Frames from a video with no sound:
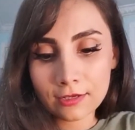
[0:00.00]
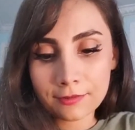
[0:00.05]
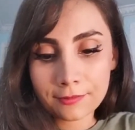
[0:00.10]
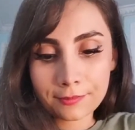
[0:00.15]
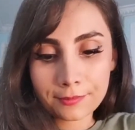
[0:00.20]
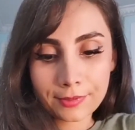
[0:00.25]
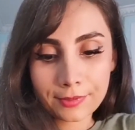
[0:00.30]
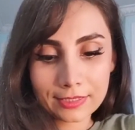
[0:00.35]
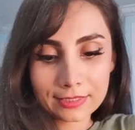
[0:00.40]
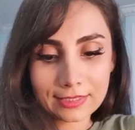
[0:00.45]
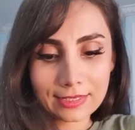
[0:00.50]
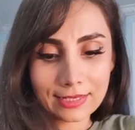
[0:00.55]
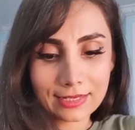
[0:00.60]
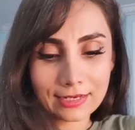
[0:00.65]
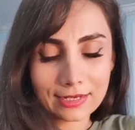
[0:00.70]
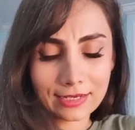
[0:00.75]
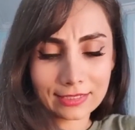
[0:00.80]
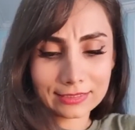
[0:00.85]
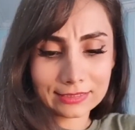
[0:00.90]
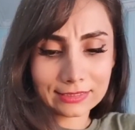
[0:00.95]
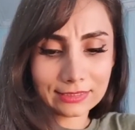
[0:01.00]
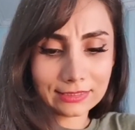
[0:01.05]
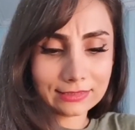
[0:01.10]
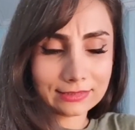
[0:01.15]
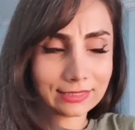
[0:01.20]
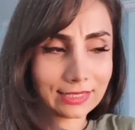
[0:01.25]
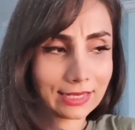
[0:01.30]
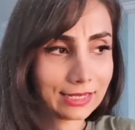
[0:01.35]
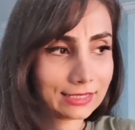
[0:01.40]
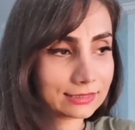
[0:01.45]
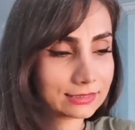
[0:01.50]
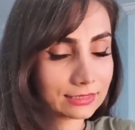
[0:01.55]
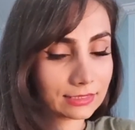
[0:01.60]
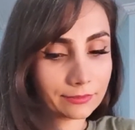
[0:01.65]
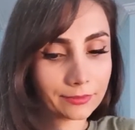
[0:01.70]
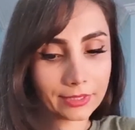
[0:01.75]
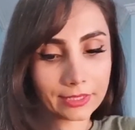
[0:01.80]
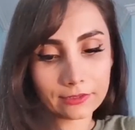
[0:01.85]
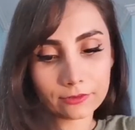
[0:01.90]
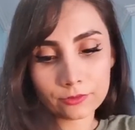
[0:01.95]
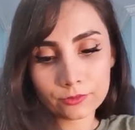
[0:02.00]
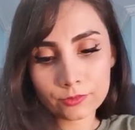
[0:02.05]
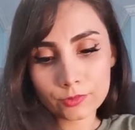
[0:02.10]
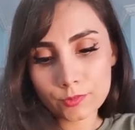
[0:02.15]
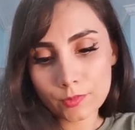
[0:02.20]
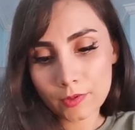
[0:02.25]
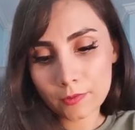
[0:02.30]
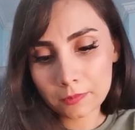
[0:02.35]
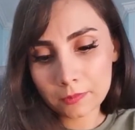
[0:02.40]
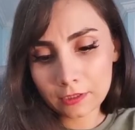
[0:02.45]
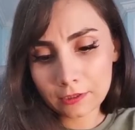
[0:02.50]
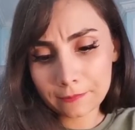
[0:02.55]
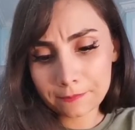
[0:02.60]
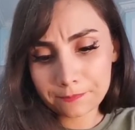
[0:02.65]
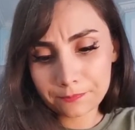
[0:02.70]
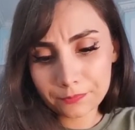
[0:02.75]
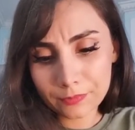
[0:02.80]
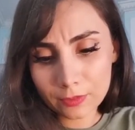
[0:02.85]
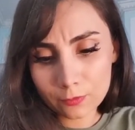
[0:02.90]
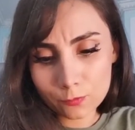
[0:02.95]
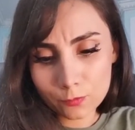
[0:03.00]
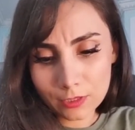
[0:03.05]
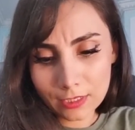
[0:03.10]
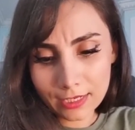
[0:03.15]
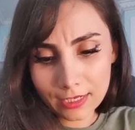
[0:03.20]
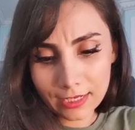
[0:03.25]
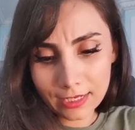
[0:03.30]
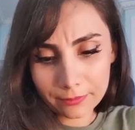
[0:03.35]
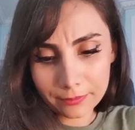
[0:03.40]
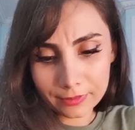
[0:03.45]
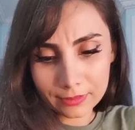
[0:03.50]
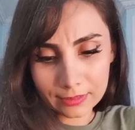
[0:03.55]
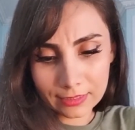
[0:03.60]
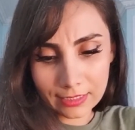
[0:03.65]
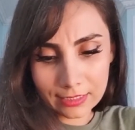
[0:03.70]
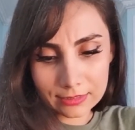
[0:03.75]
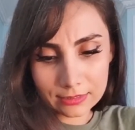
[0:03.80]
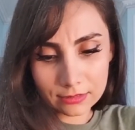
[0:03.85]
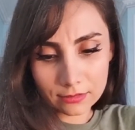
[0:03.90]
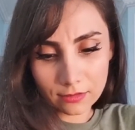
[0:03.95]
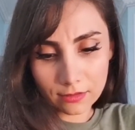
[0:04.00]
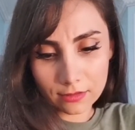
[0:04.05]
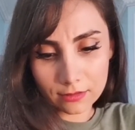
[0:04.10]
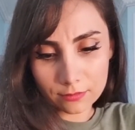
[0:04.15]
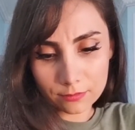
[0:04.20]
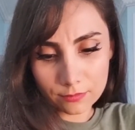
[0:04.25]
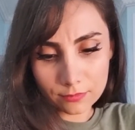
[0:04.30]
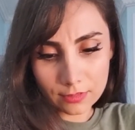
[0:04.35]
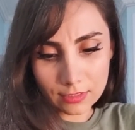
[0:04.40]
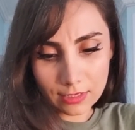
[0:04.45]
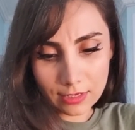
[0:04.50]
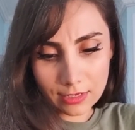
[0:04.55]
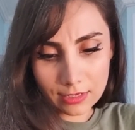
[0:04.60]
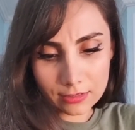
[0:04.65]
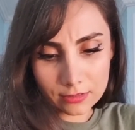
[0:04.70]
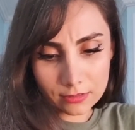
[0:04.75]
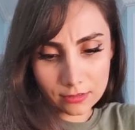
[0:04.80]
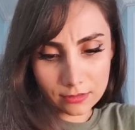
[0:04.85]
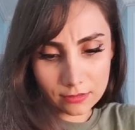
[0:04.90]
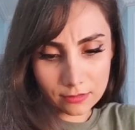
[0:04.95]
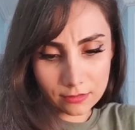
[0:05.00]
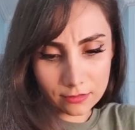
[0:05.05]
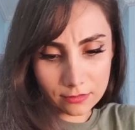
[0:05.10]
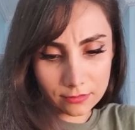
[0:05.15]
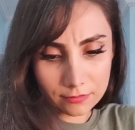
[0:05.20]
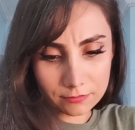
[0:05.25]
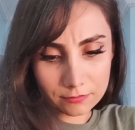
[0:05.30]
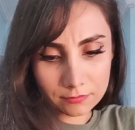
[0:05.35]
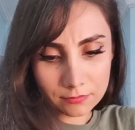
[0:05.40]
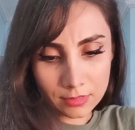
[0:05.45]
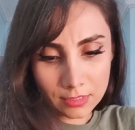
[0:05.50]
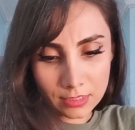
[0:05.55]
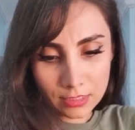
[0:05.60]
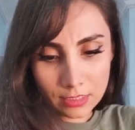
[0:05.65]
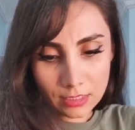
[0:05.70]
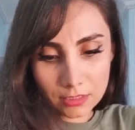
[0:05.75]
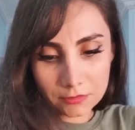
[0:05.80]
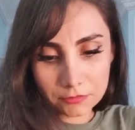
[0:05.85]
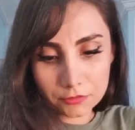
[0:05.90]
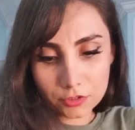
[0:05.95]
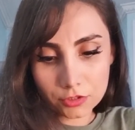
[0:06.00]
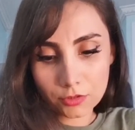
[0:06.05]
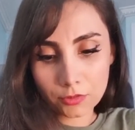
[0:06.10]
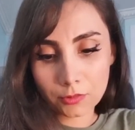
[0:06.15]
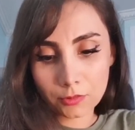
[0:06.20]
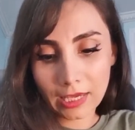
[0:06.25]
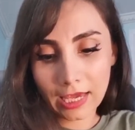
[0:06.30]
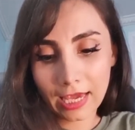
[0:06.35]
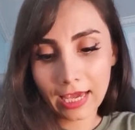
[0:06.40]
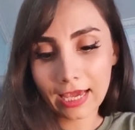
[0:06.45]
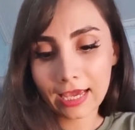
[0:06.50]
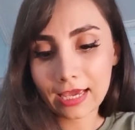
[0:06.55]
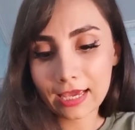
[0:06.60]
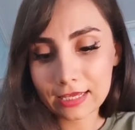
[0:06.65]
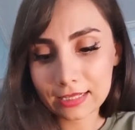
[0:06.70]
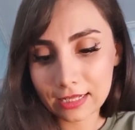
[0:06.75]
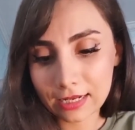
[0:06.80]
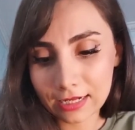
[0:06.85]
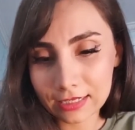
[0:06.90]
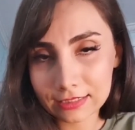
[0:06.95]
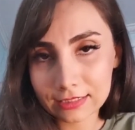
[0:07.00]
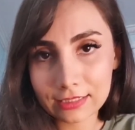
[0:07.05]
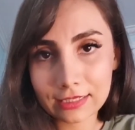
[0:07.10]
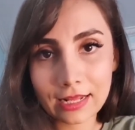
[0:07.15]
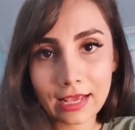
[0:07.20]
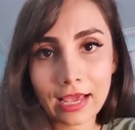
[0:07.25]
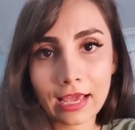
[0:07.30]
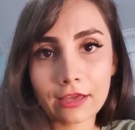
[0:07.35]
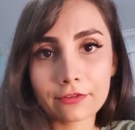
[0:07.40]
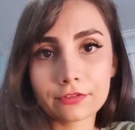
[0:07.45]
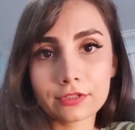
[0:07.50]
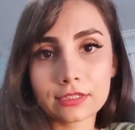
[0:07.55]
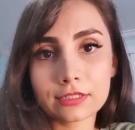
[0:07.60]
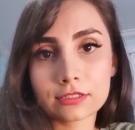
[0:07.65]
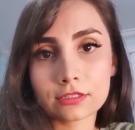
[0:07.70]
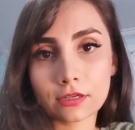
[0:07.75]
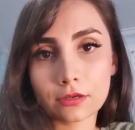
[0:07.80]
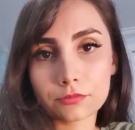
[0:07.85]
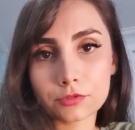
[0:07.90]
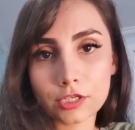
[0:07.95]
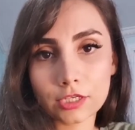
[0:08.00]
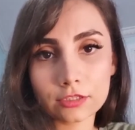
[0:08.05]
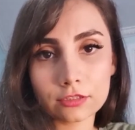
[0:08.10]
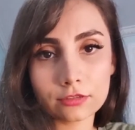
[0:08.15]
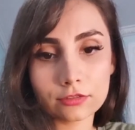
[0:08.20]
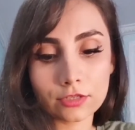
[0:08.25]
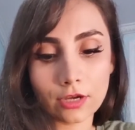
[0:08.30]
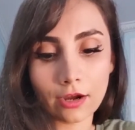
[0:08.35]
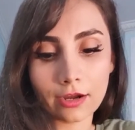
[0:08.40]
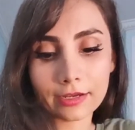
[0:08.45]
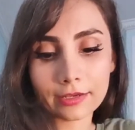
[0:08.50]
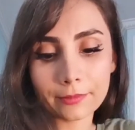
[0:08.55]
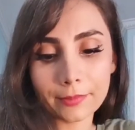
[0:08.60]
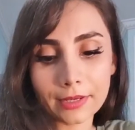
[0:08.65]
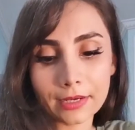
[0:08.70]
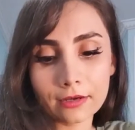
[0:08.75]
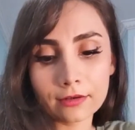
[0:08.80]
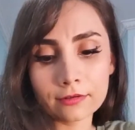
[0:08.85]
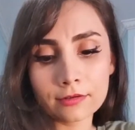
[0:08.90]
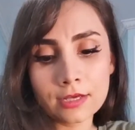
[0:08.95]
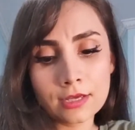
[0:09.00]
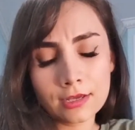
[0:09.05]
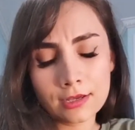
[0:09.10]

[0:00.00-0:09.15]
But then I think last time, I don't remember what happened last time that it was okay that I didn't have any subject to talk about.